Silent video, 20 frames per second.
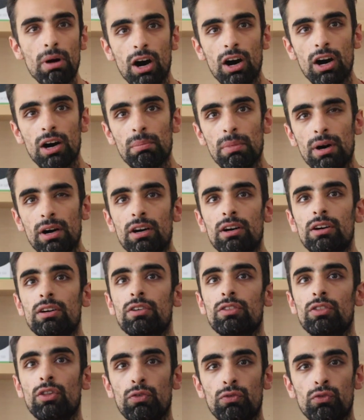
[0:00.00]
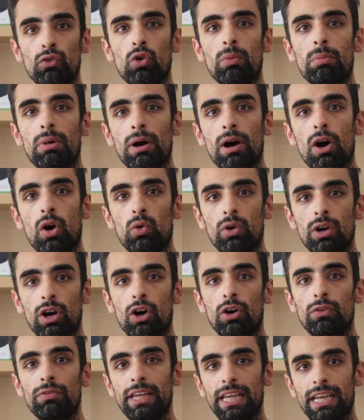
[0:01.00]
Harmer, the former owner
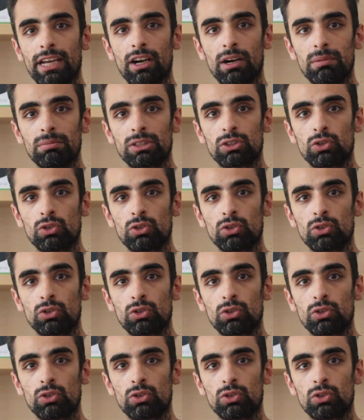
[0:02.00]
of Income